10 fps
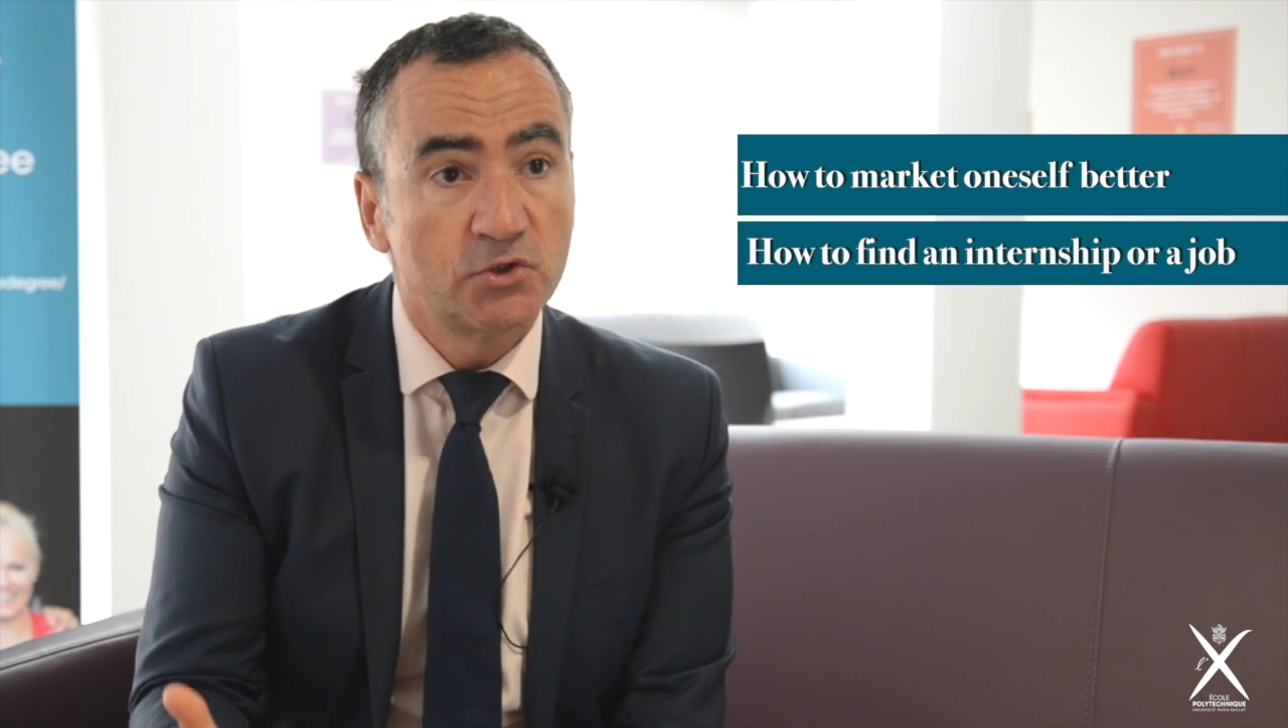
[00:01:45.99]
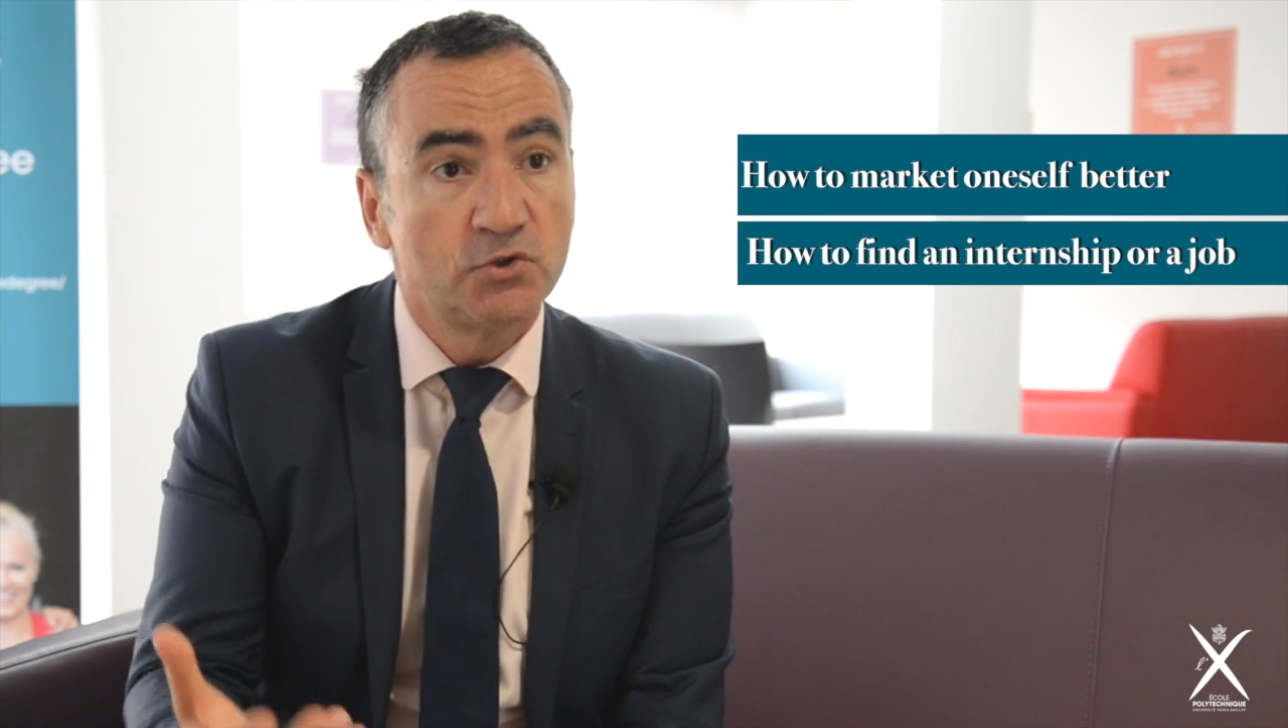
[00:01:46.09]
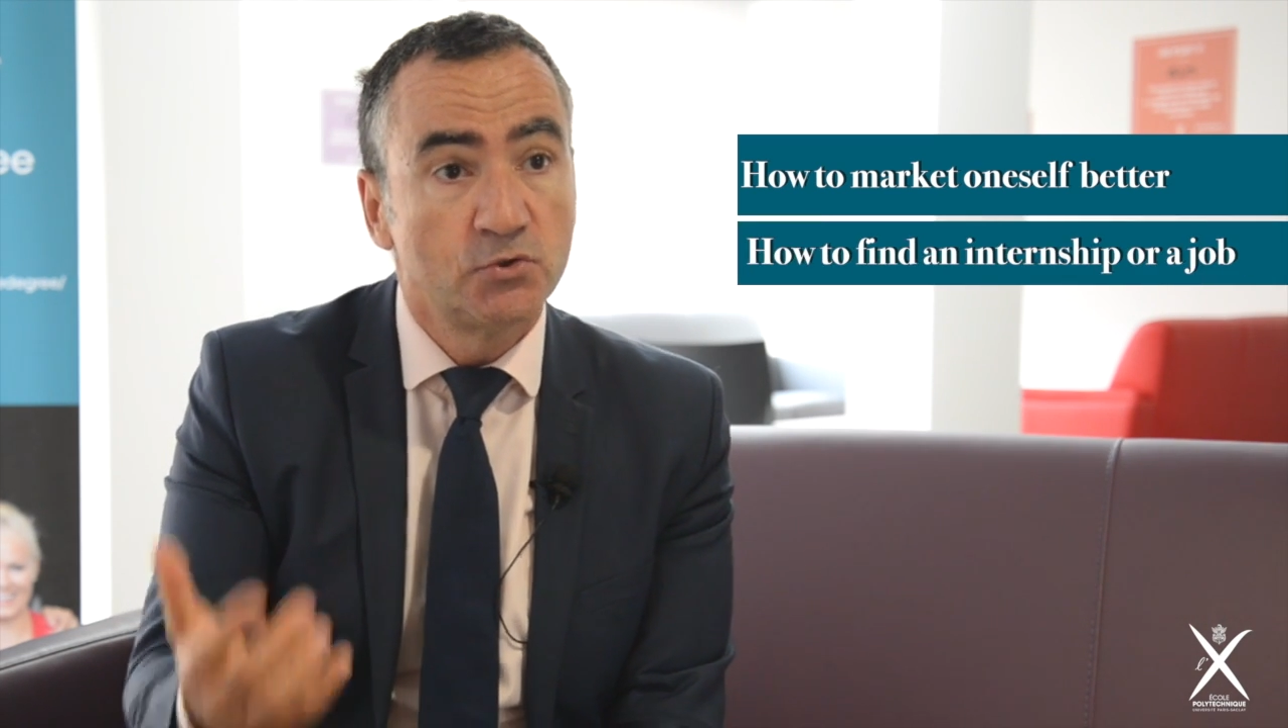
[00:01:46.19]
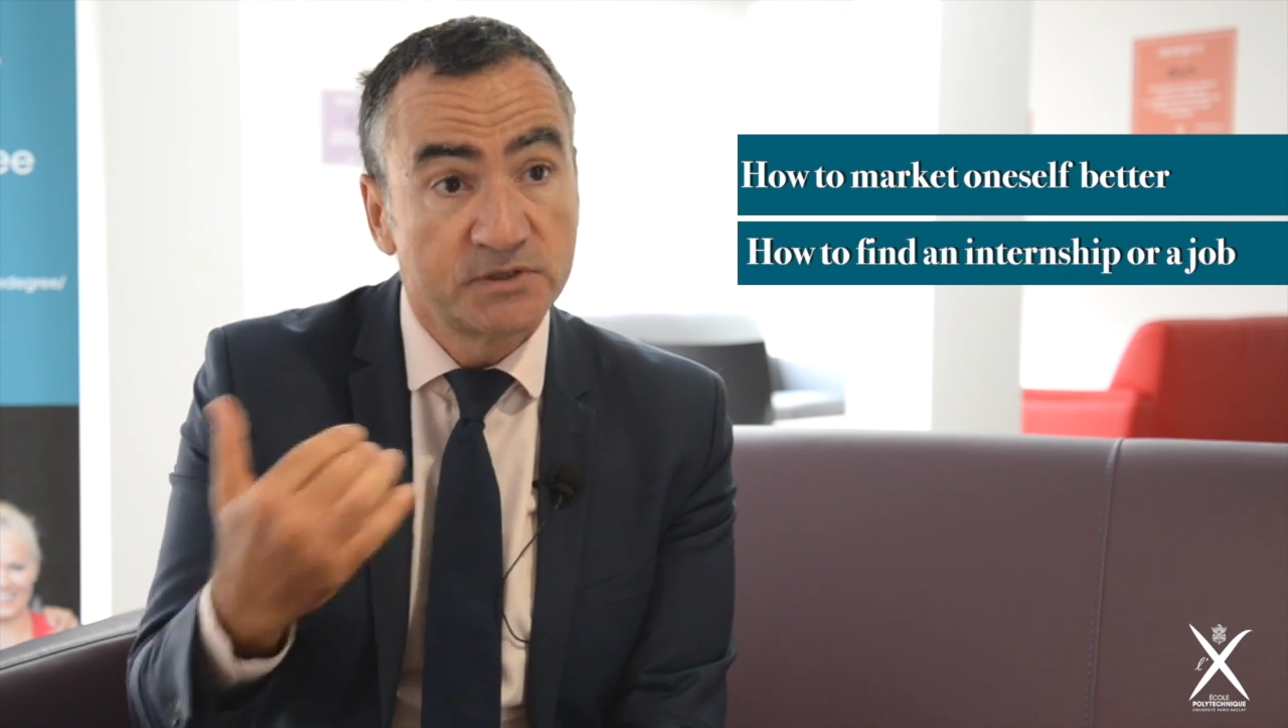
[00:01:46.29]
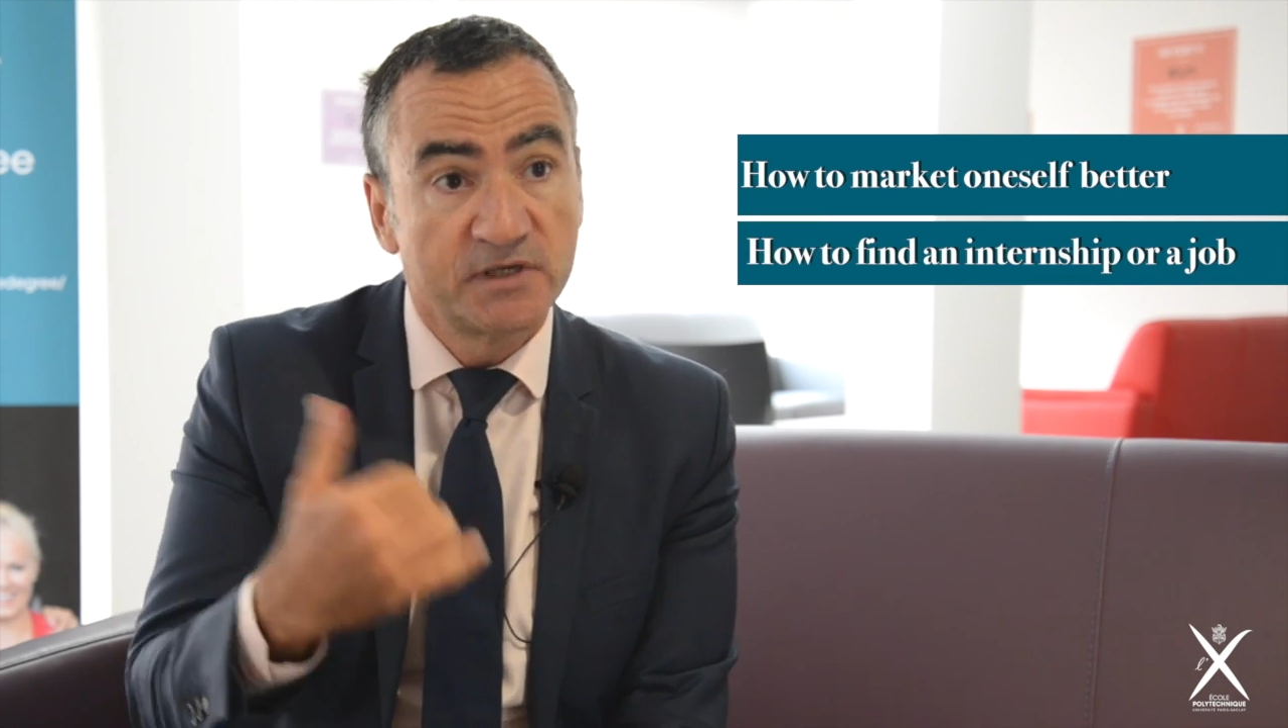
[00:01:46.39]

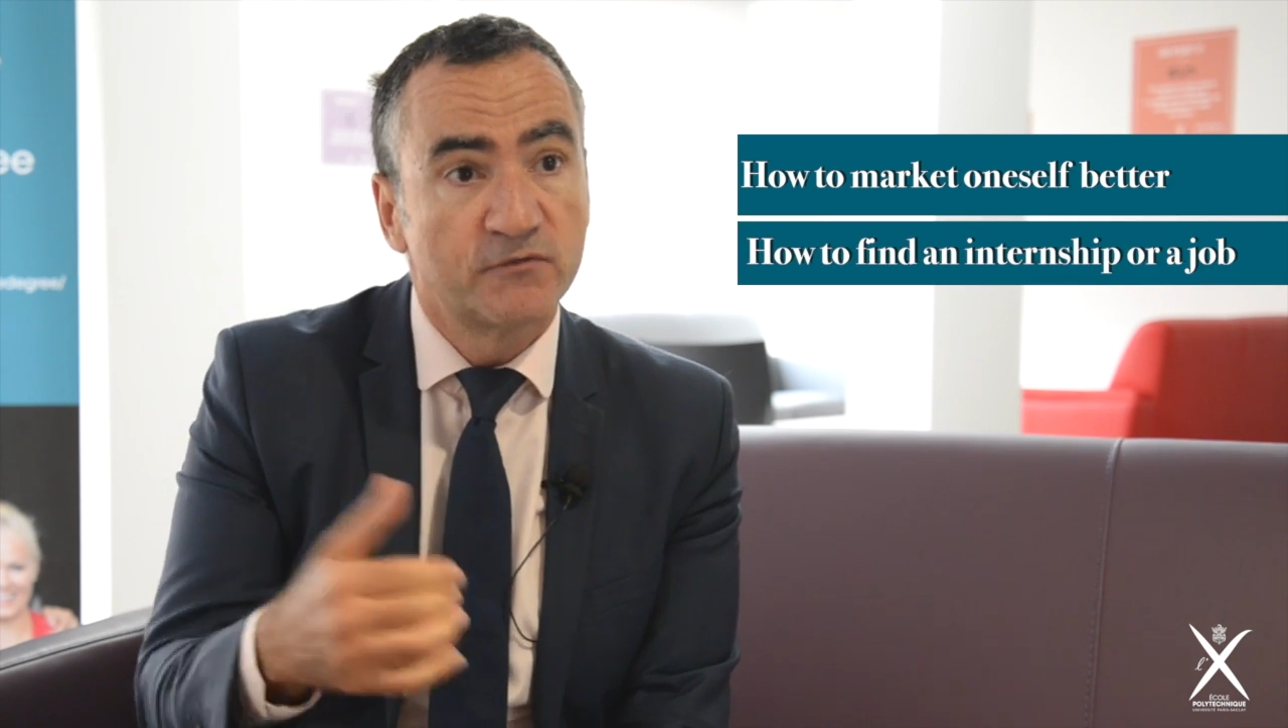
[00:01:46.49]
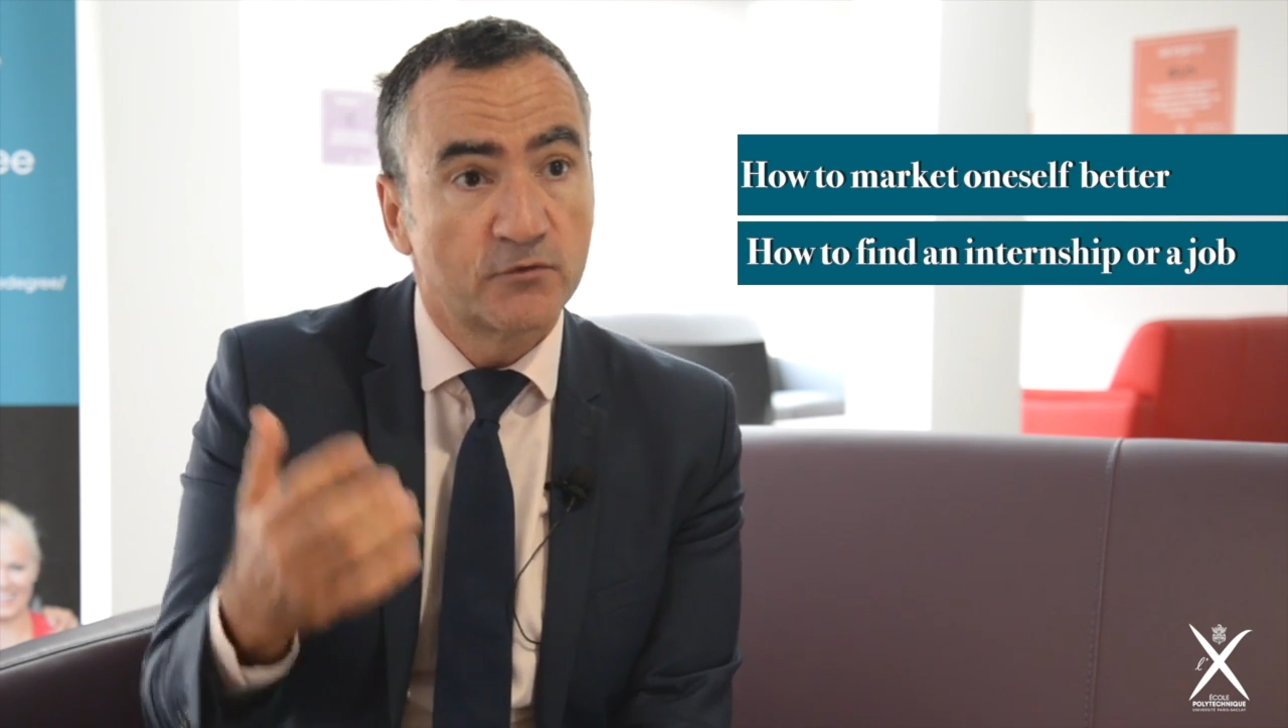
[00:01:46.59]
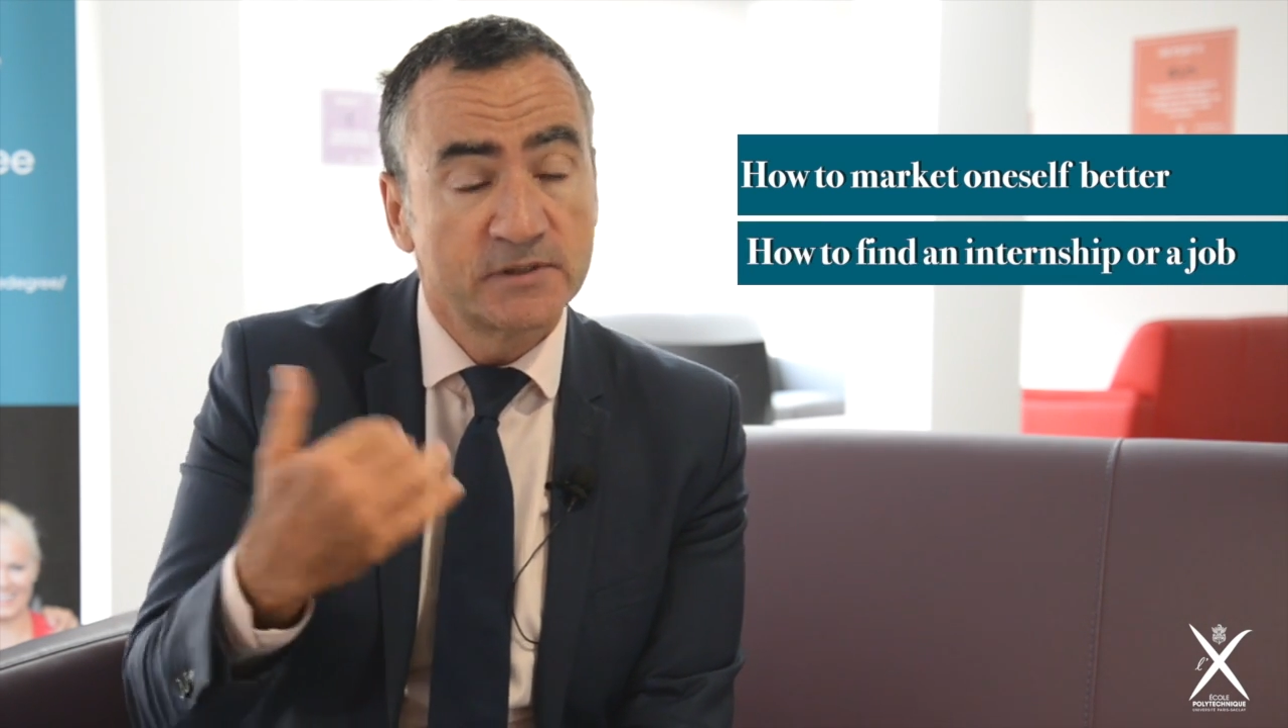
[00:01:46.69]
using, for